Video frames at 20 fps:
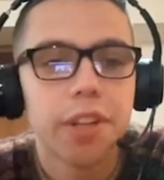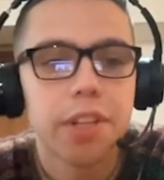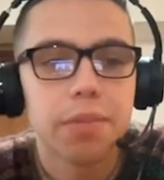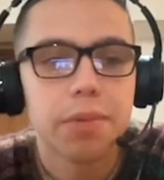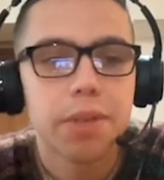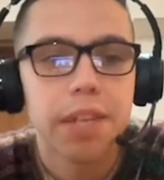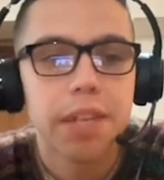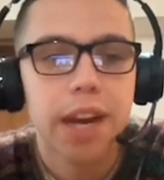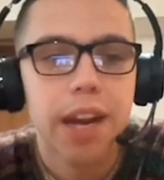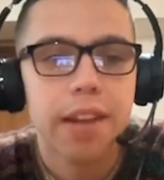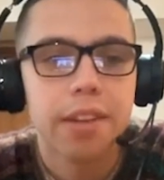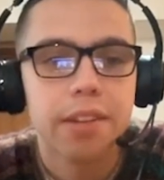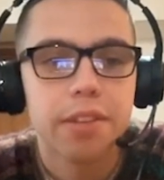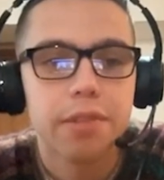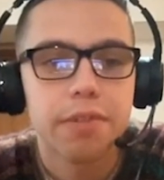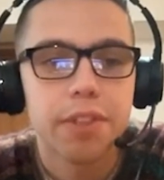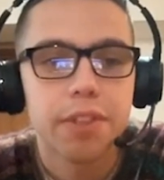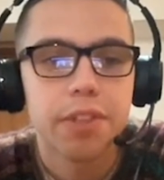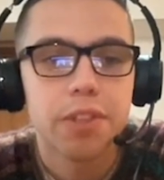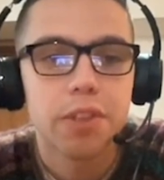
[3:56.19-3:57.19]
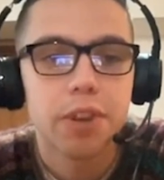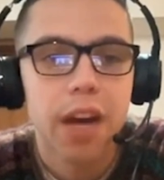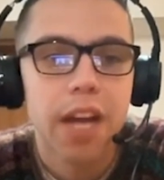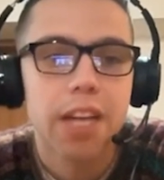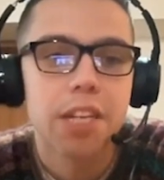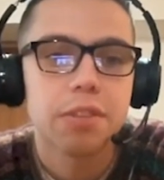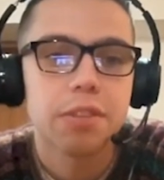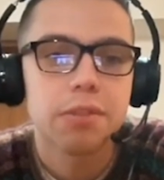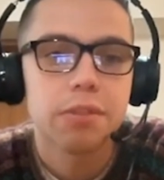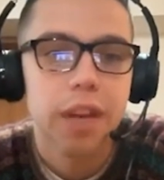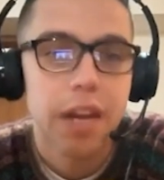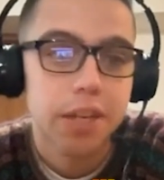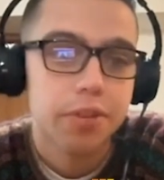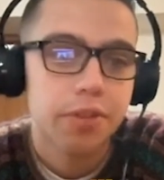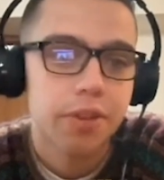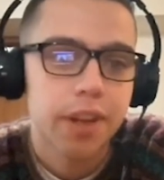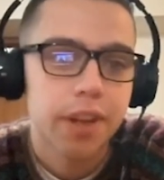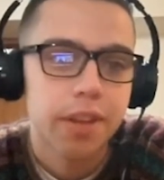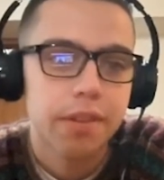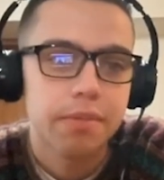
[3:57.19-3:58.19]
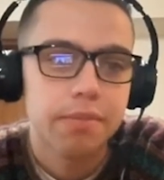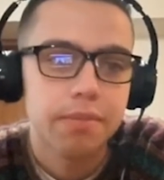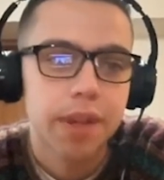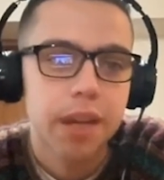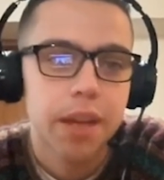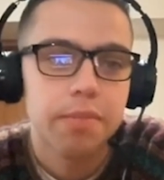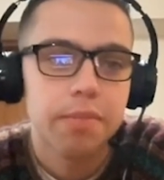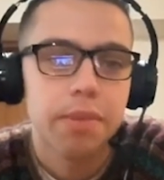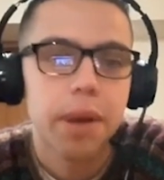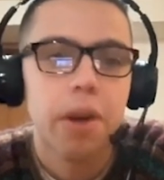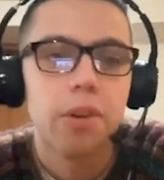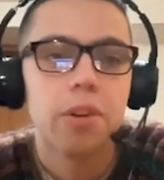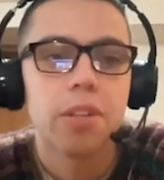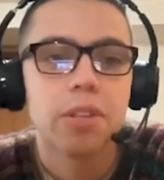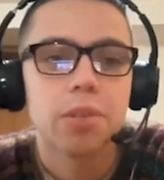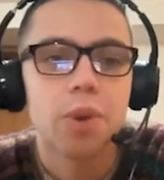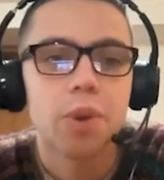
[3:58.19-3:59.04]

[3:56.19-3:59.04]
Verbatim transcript: to be tied to physical hash, hash rate and, and power as